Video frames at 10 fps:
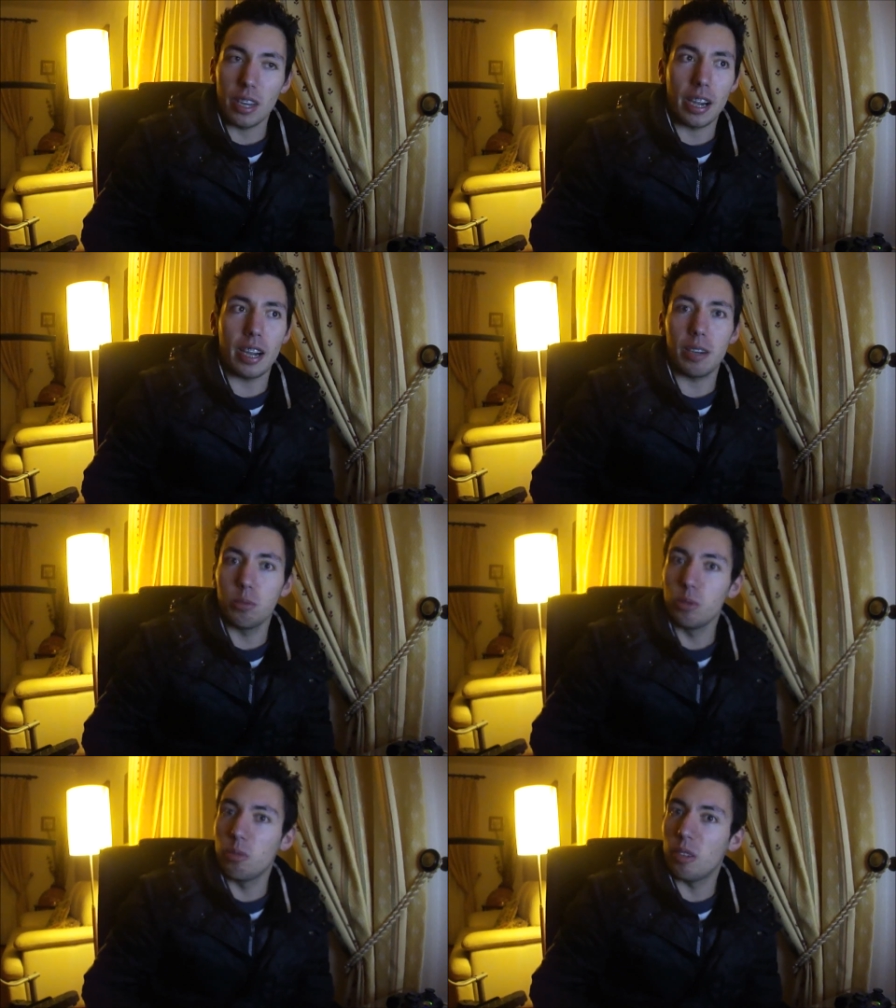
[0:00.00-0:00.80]
I
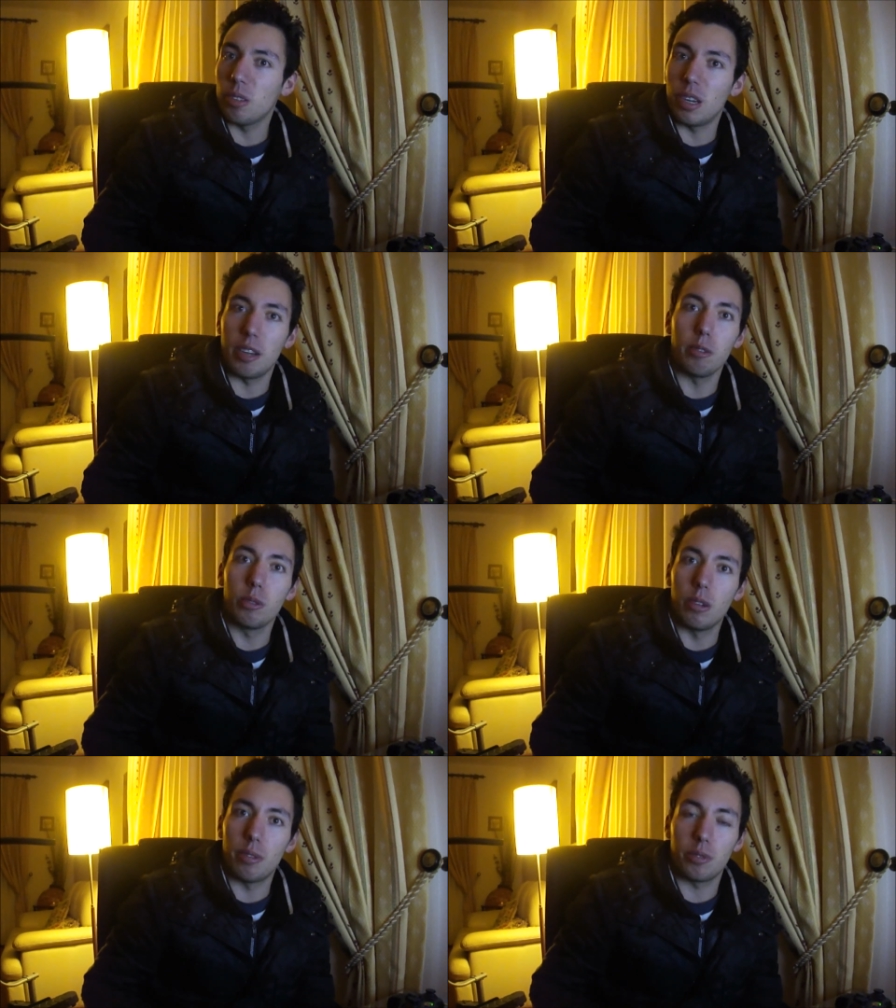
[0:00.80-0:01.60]
would, I
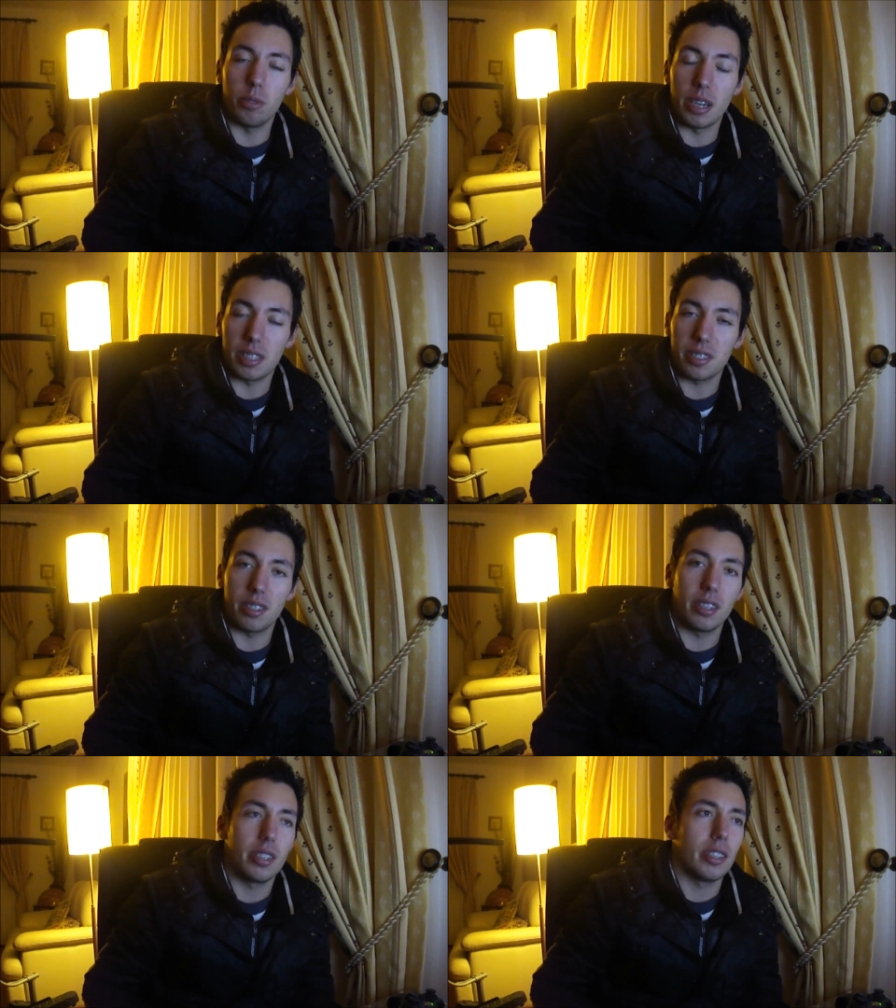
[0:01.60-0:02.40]
would love to
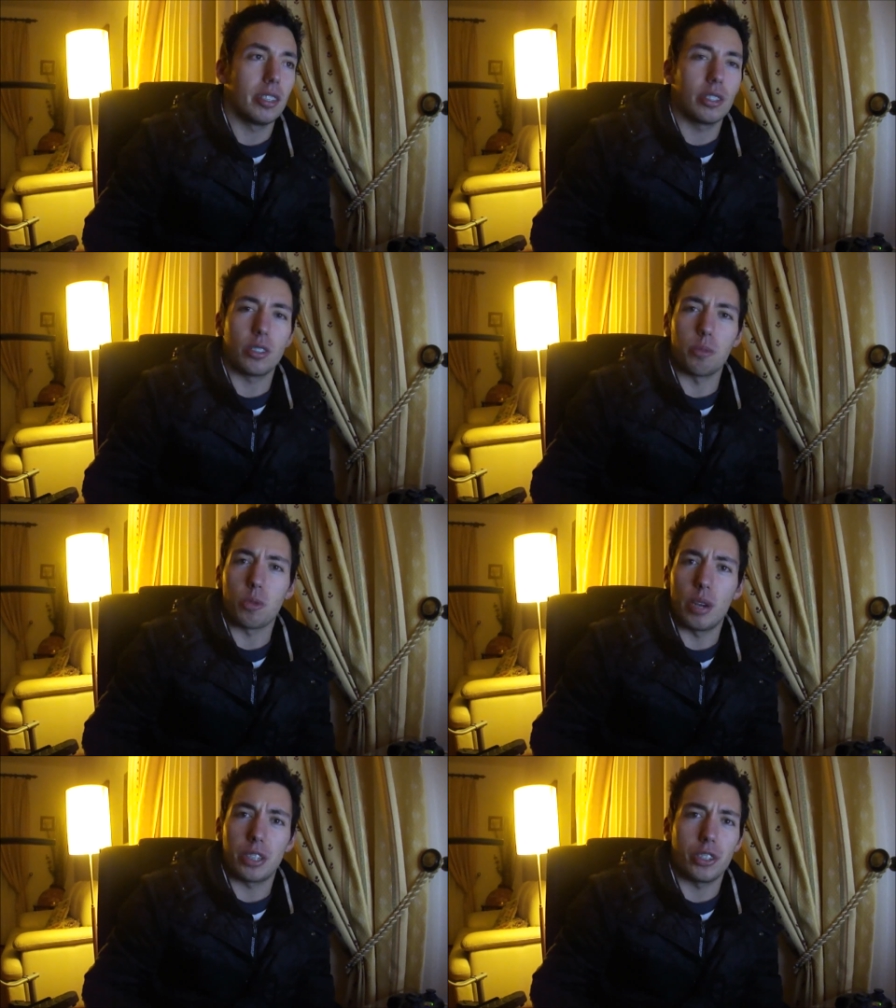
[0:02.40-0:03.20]
answer some
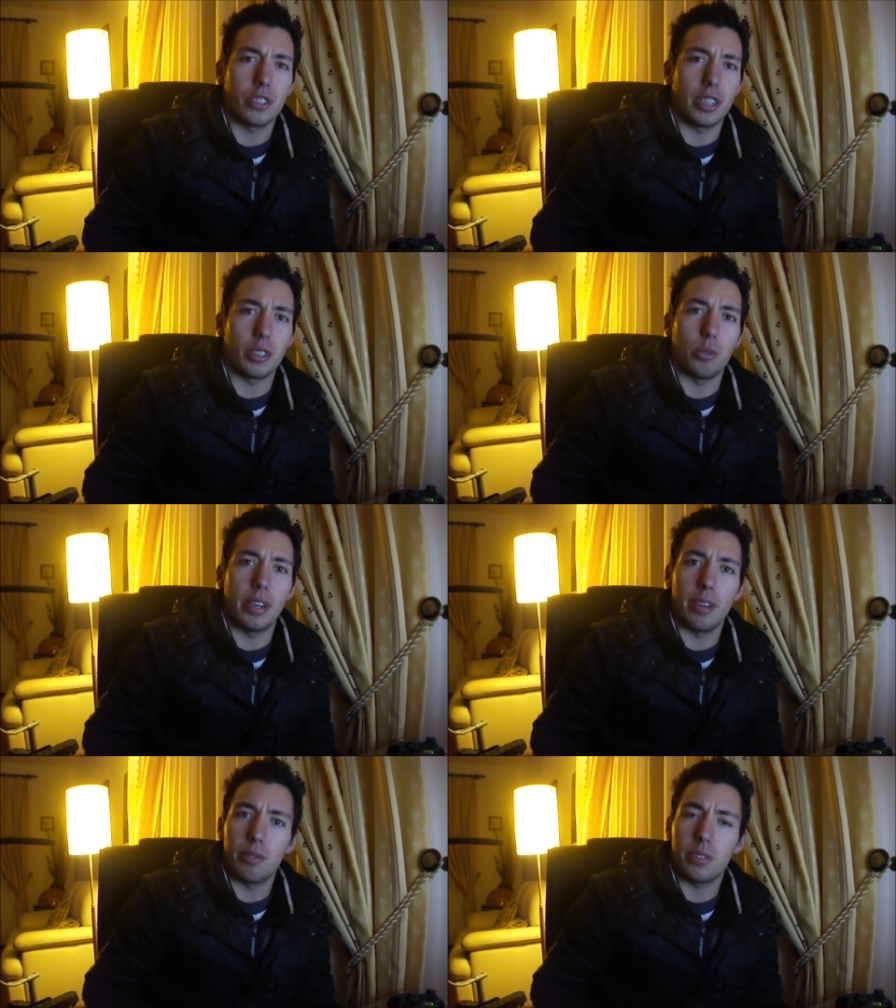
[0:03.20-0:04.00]
questions that
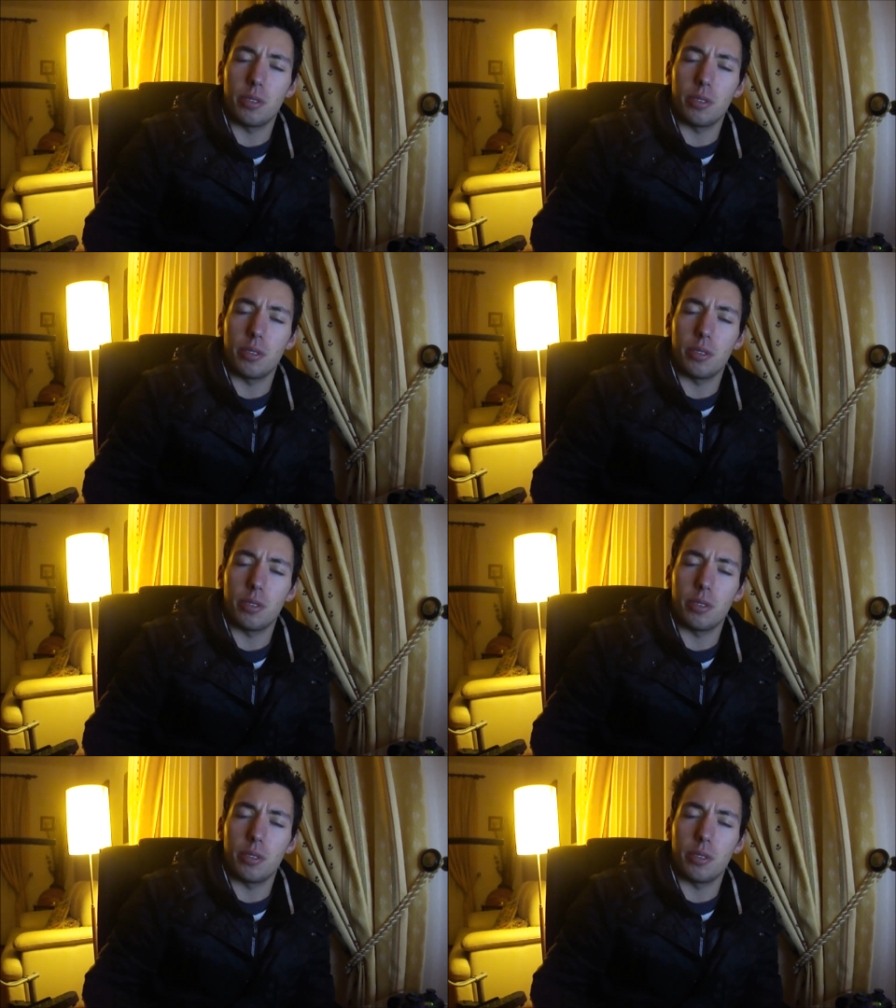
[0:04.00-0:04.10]
you have,